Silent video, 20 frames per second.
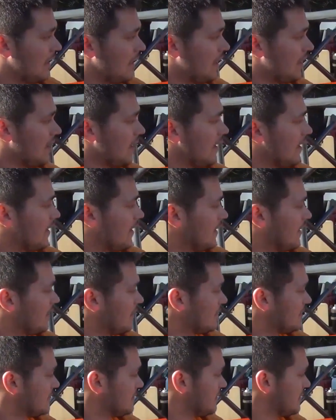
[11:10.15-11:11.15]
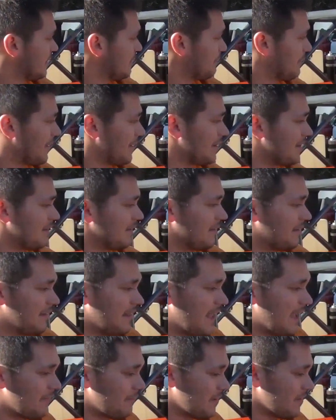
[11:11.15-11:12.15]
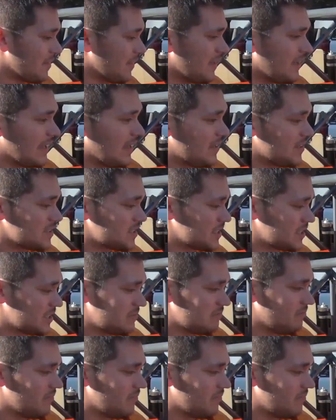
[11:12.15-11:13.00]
I mean, everything else,